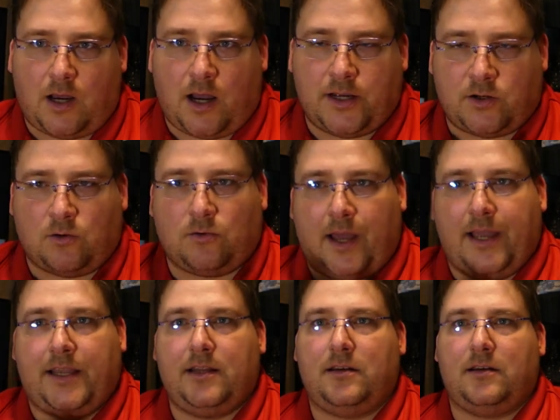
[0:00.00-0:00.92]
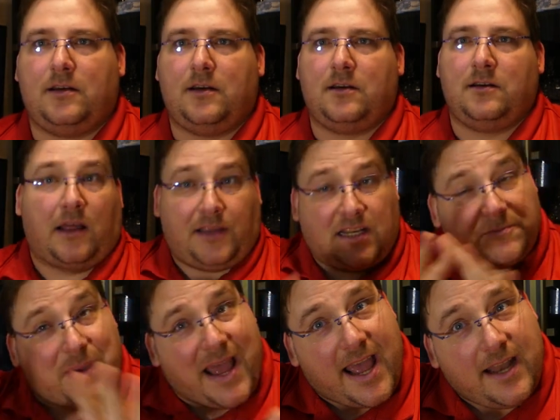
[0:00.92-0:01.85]
I don't like it. Not that it's
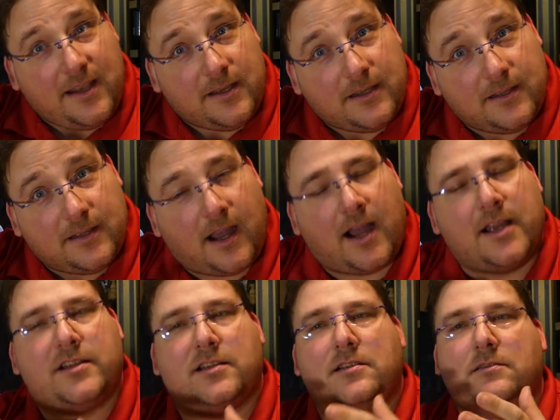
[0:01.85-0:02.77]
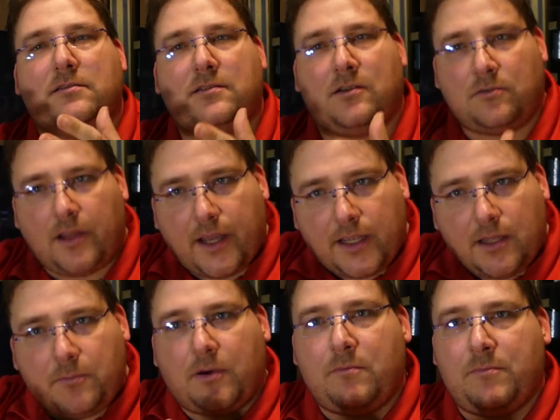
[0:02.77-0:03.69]
bad, I just don't like
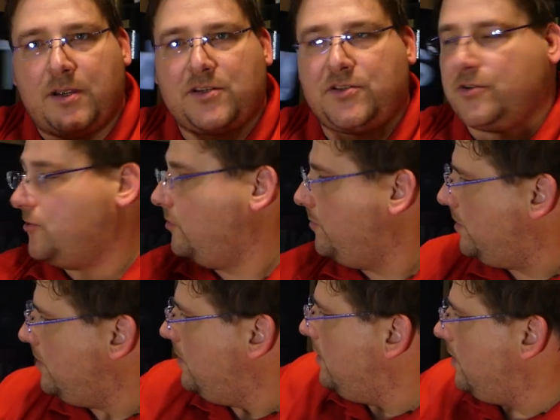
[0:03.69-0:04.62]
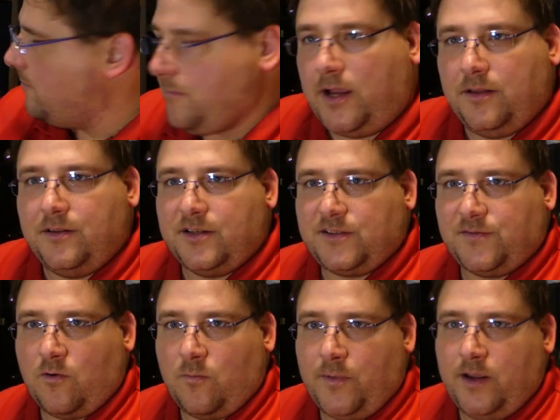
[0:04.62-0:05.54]
it, but Tube made this
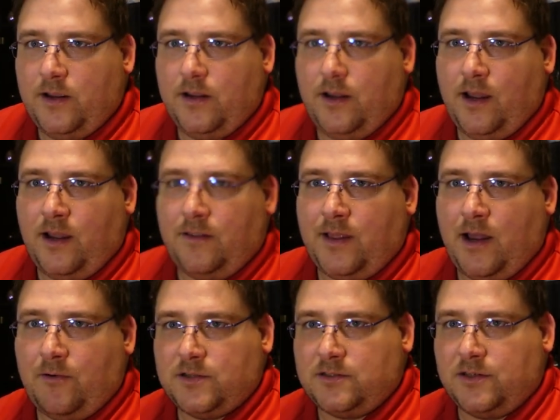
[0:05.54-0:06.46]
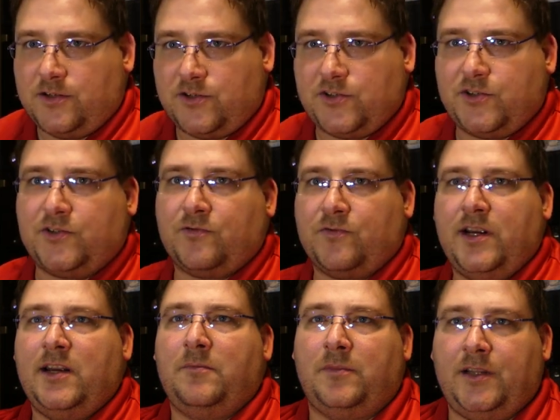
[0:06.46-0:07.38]
for me, and that was
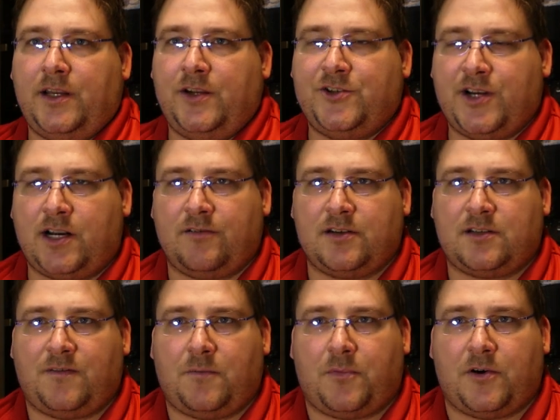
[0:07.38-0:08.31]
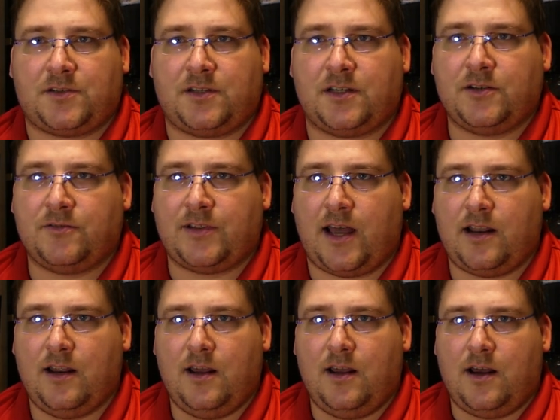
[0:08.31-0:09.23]
extremely generous of the person to do that.